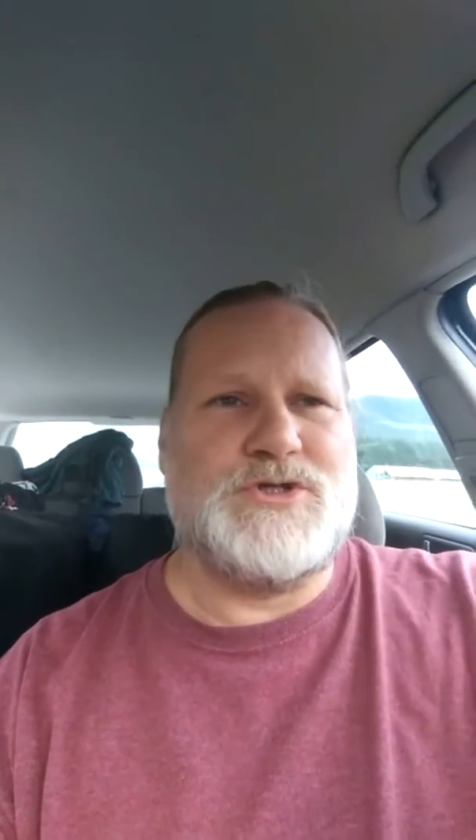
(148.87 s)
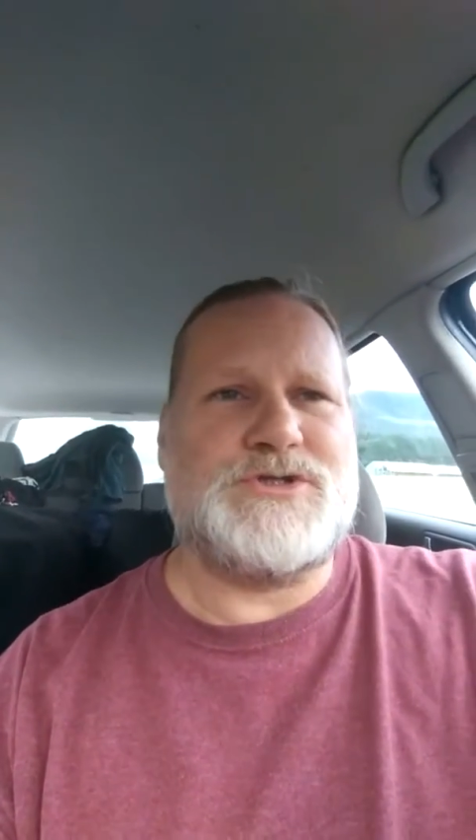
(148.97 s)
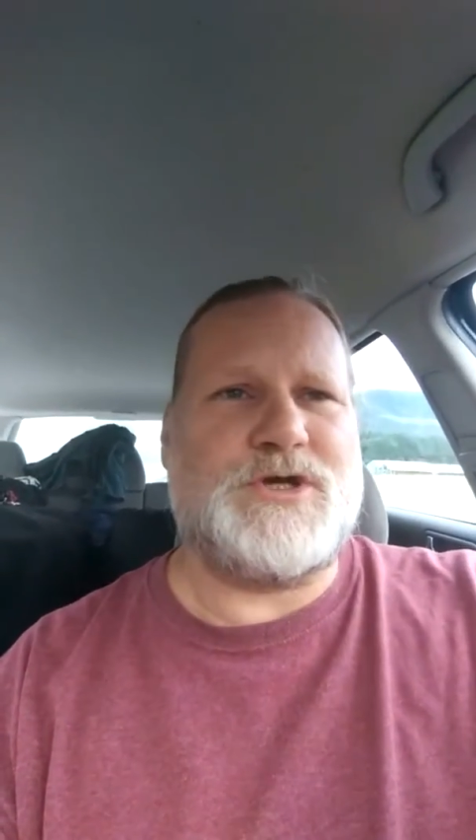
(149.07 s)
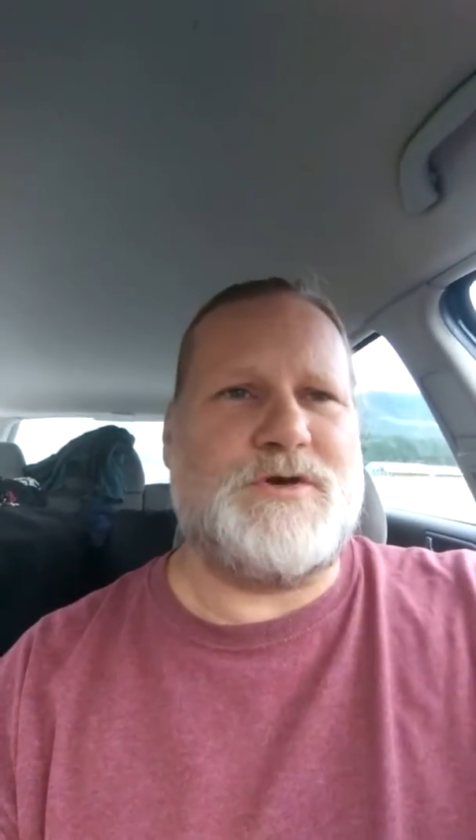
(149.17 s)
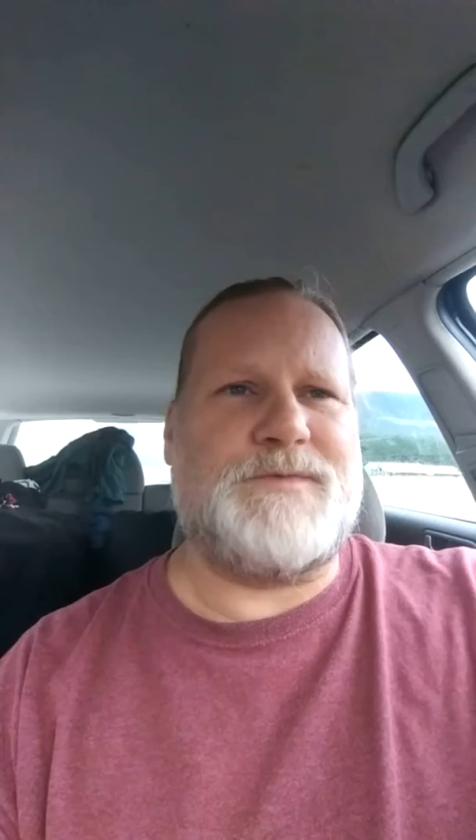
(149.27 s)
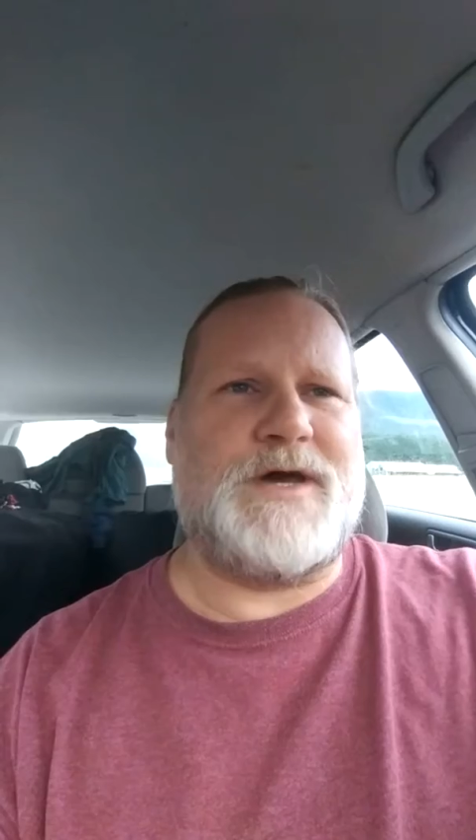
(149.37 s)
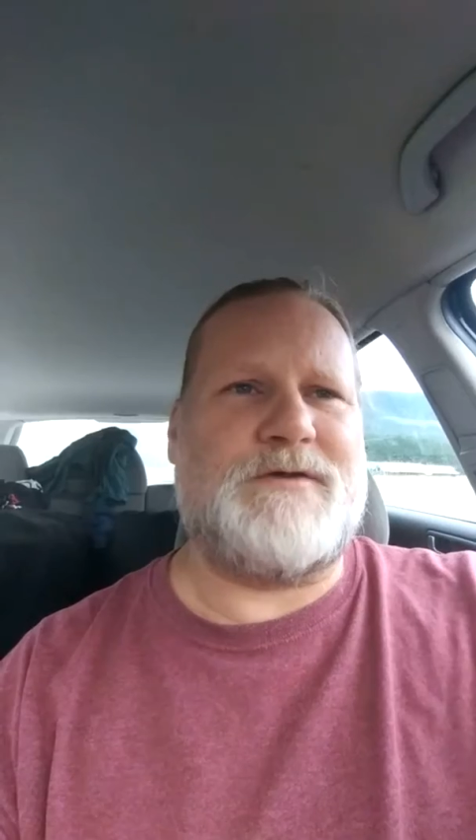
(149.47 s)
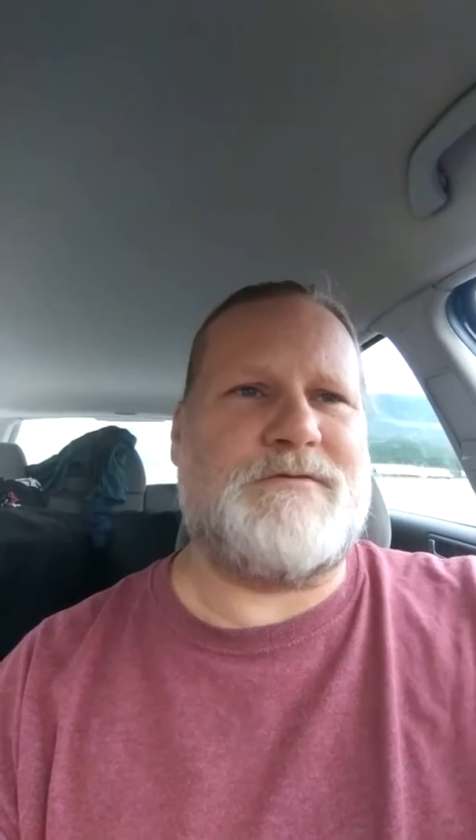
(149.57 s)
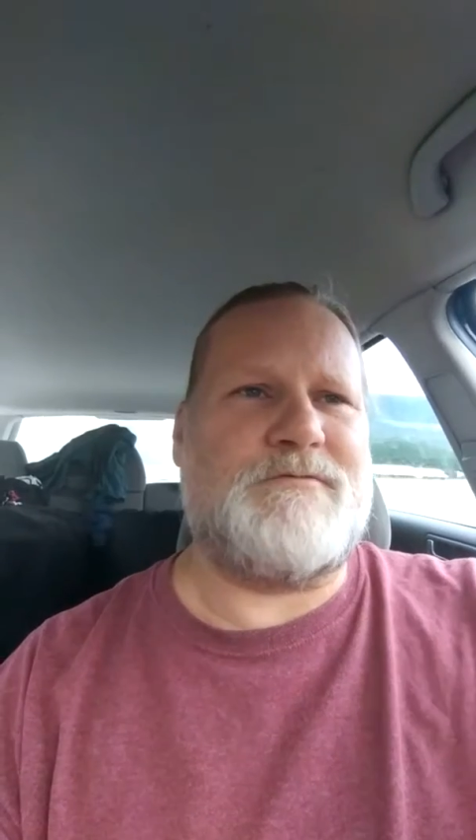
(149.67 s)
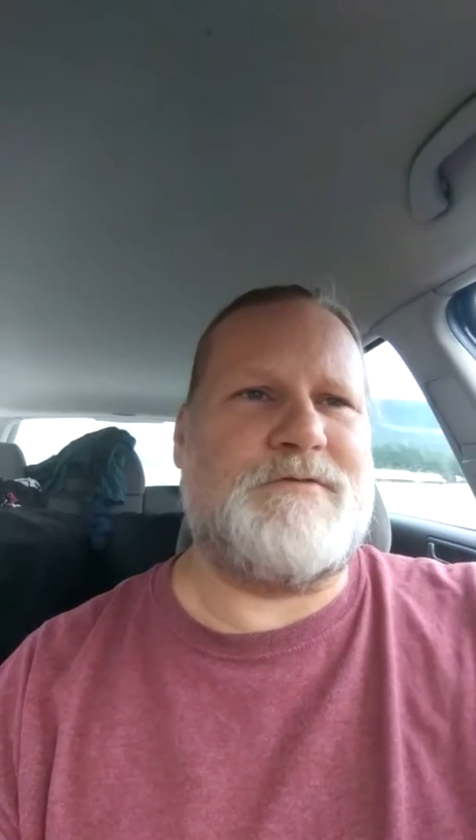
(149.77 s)
so I'm
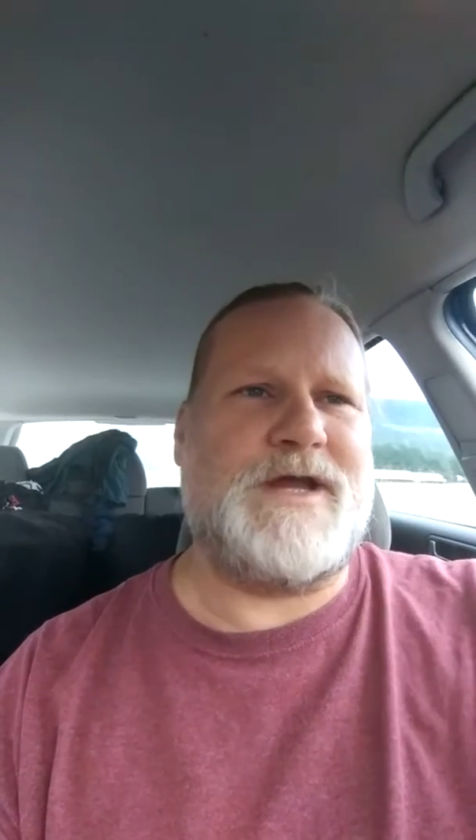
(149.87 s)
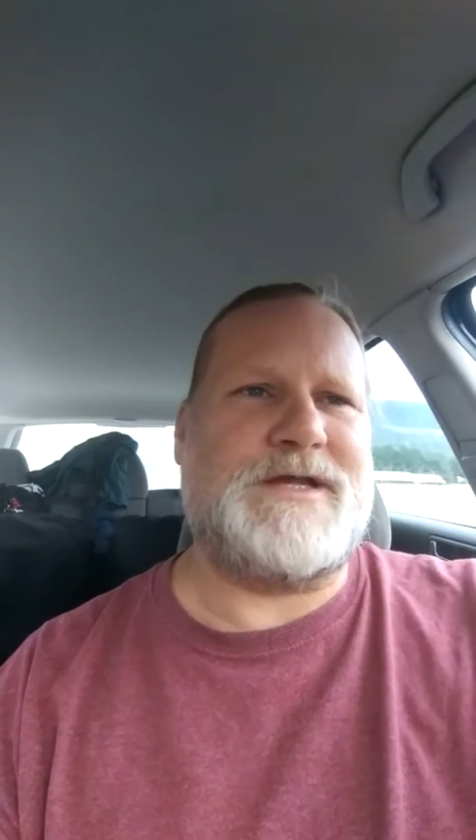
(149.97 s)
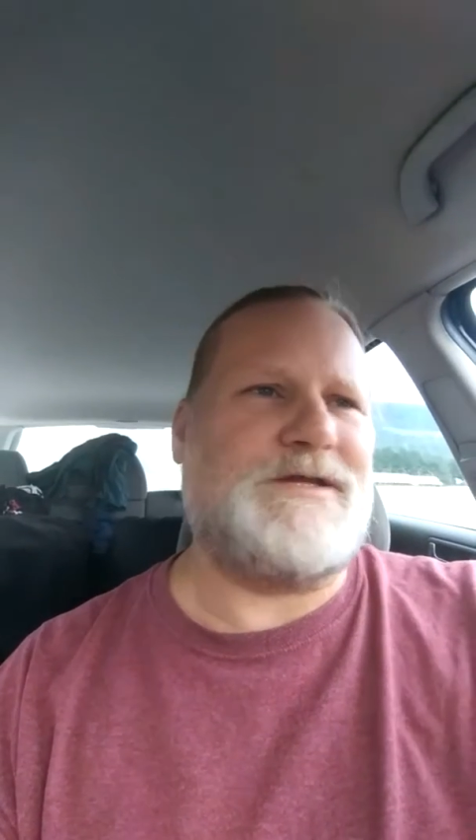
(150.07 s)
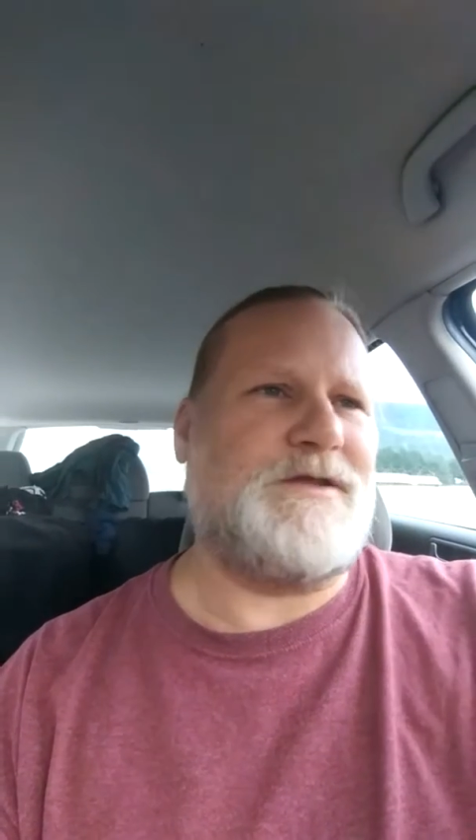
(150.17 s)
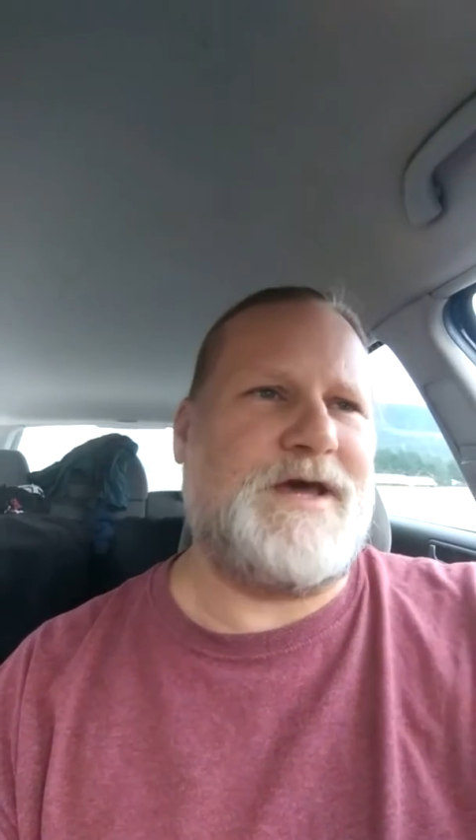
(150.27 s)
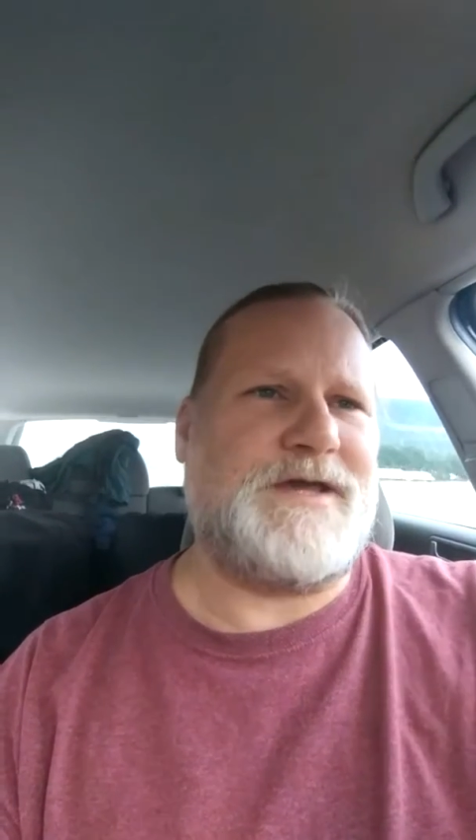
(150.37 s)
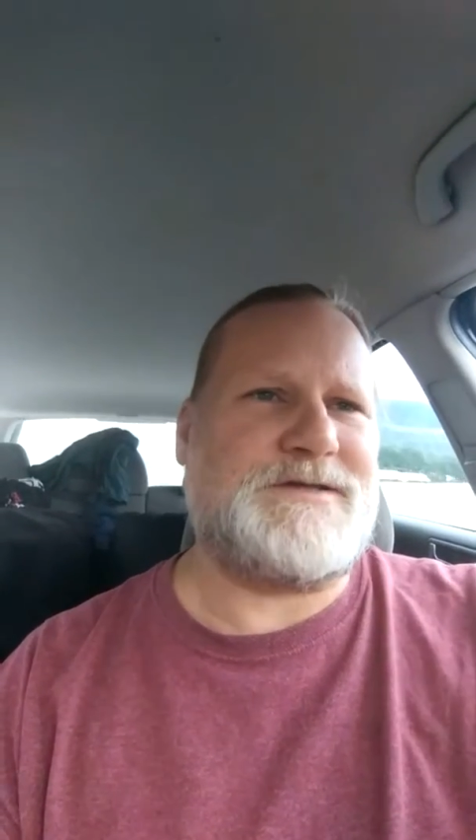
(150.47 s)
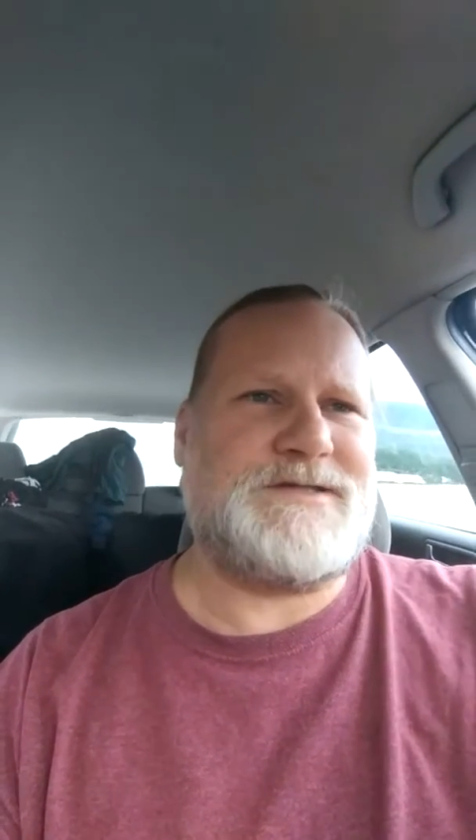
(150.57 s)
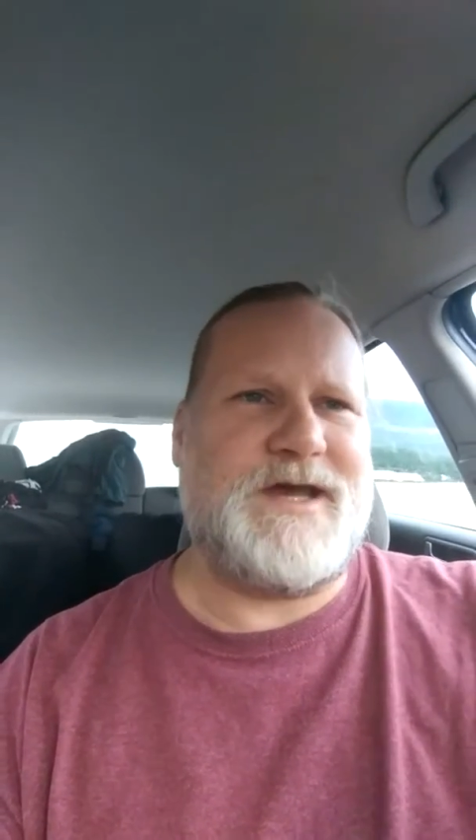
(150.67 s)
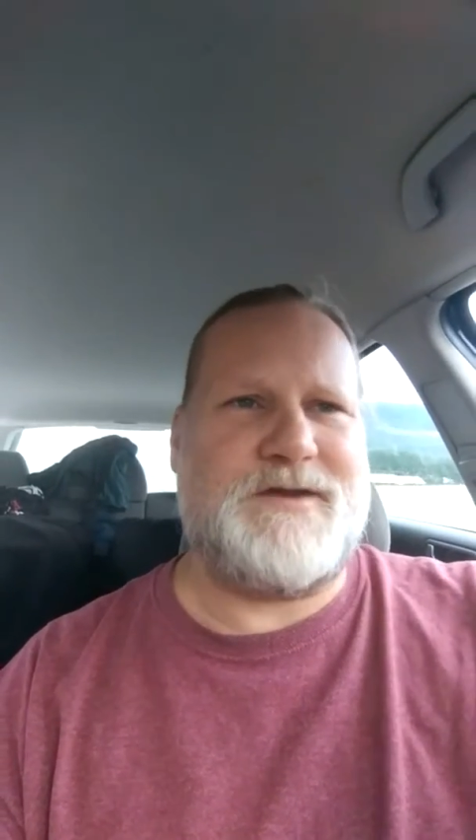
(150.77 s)
not ready to
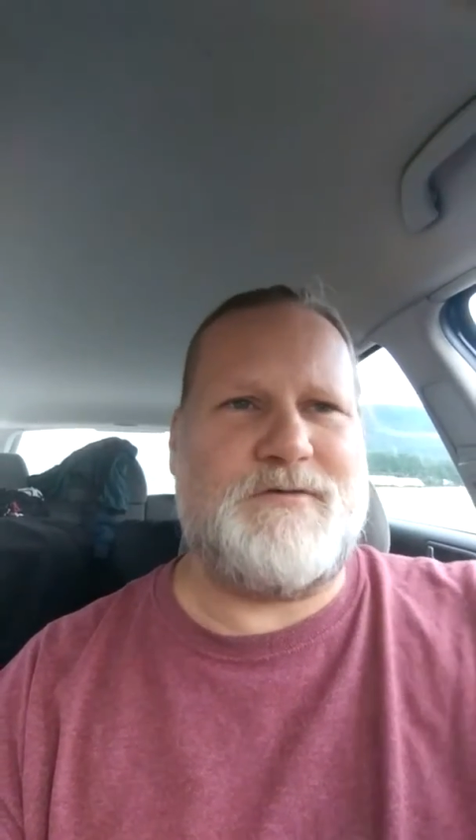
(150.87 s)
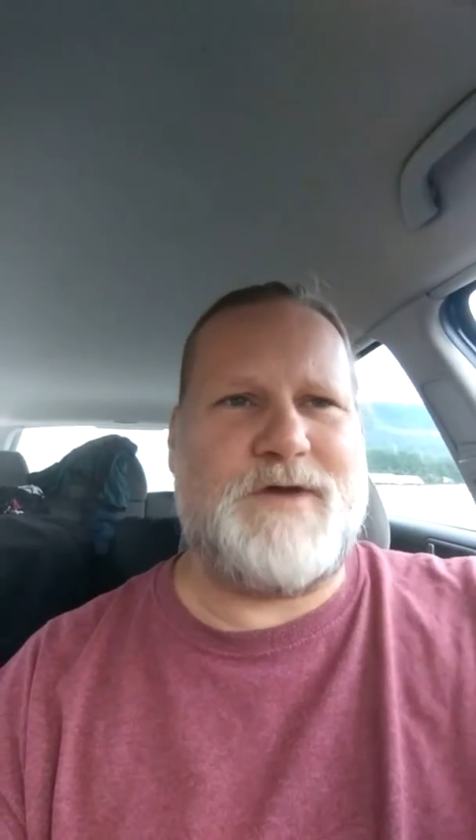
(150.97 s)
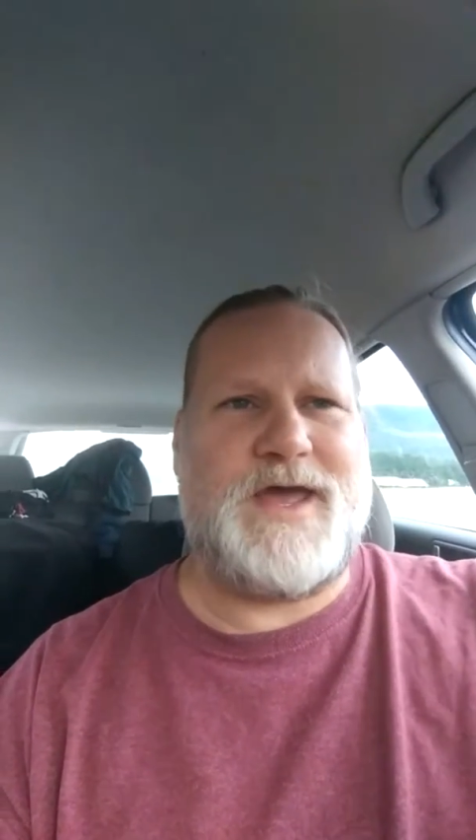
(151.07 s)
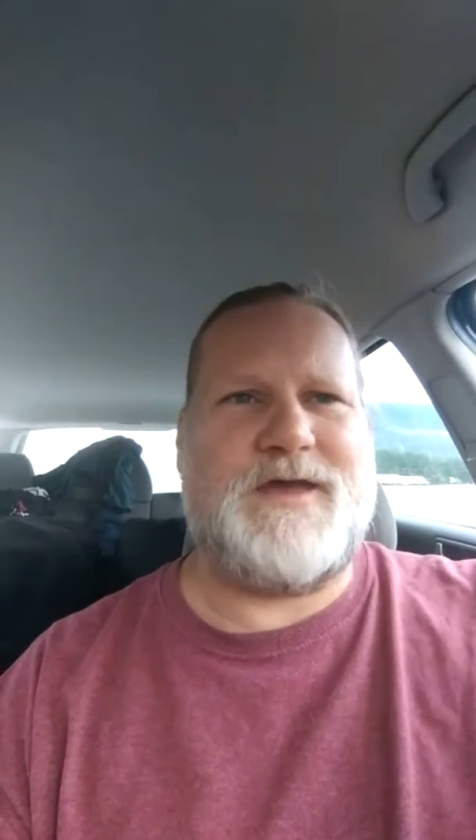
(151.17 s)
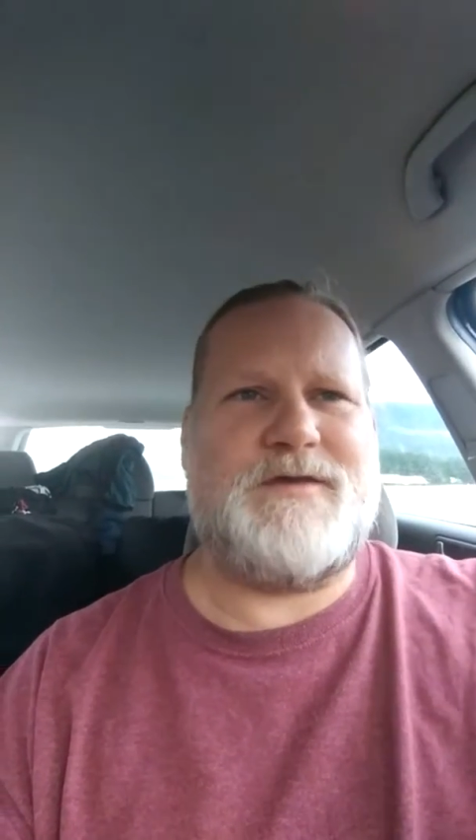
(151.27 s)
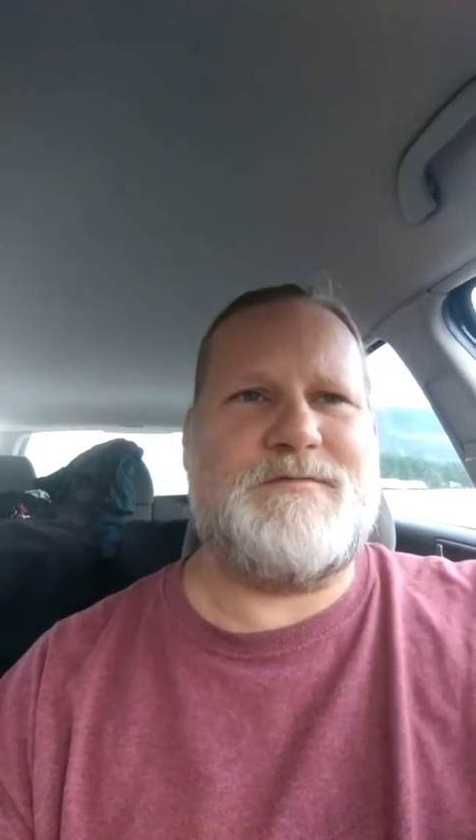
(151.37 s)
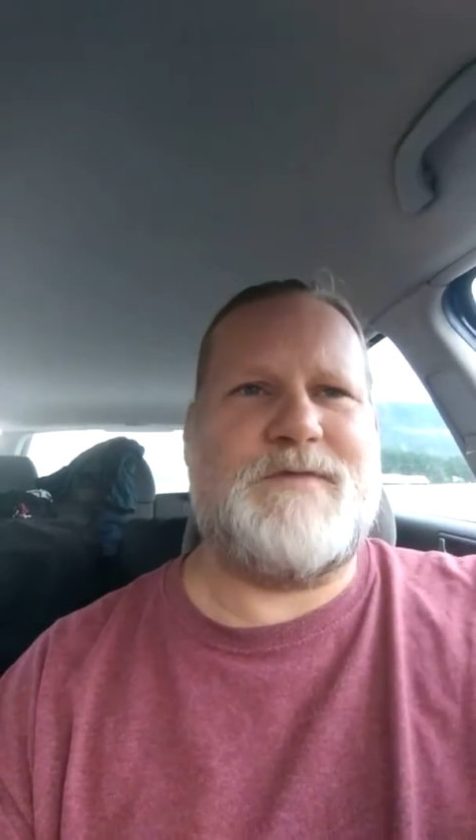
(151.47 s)
like sign away